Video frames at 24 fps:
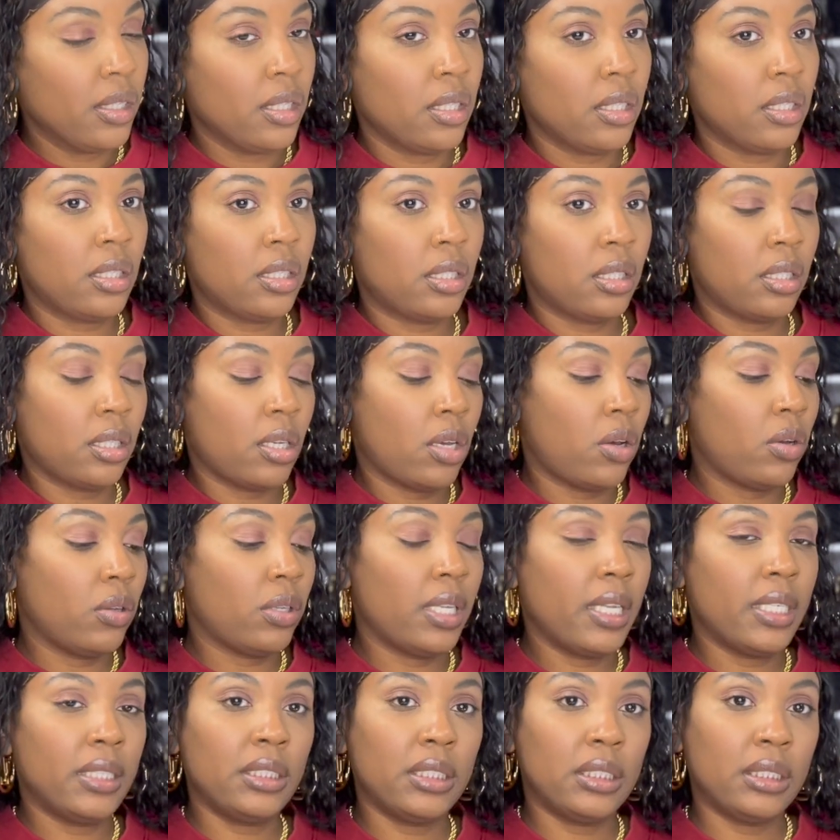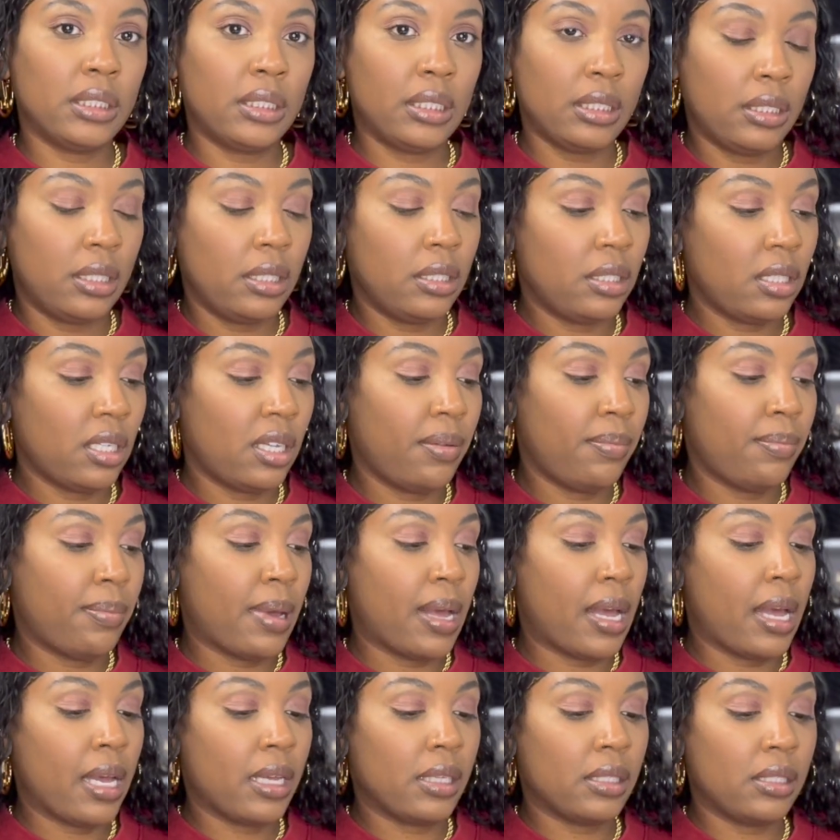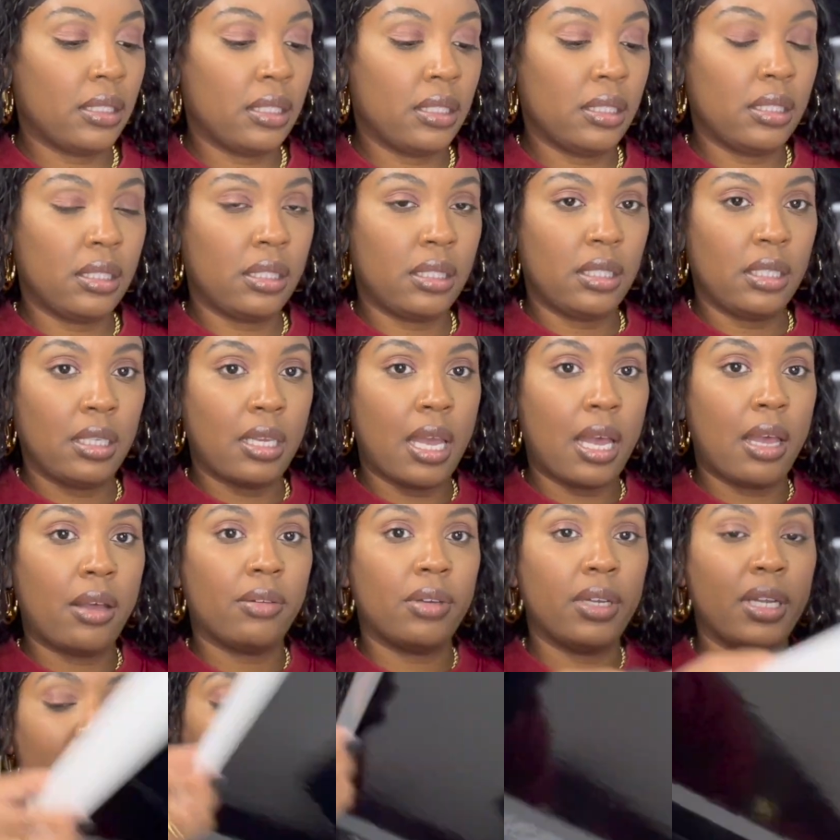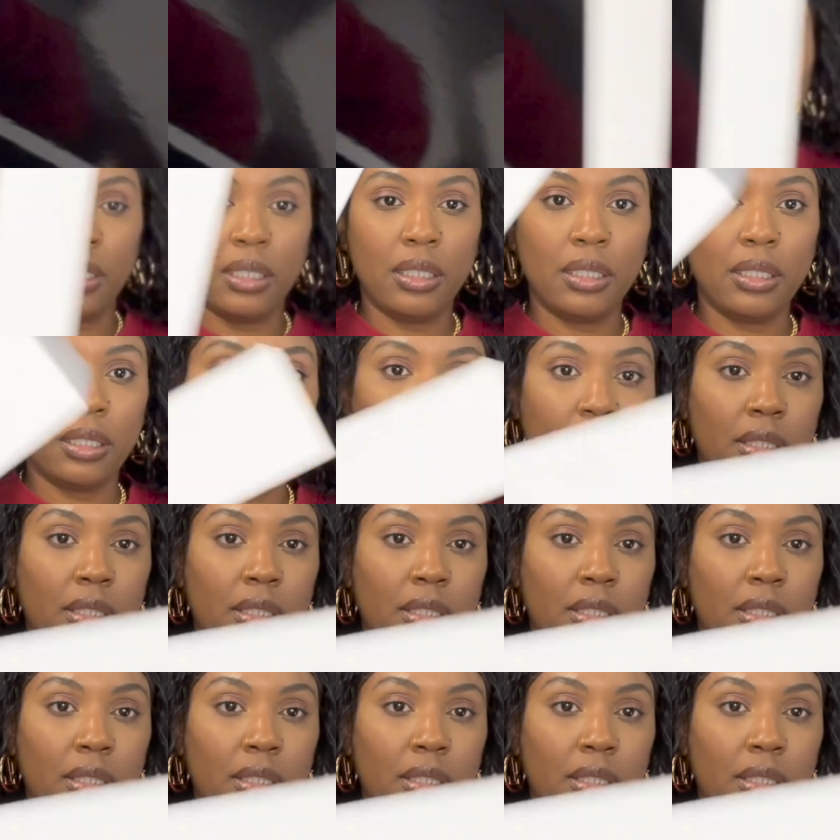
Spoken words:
So let's just get these unboxed and see how they look.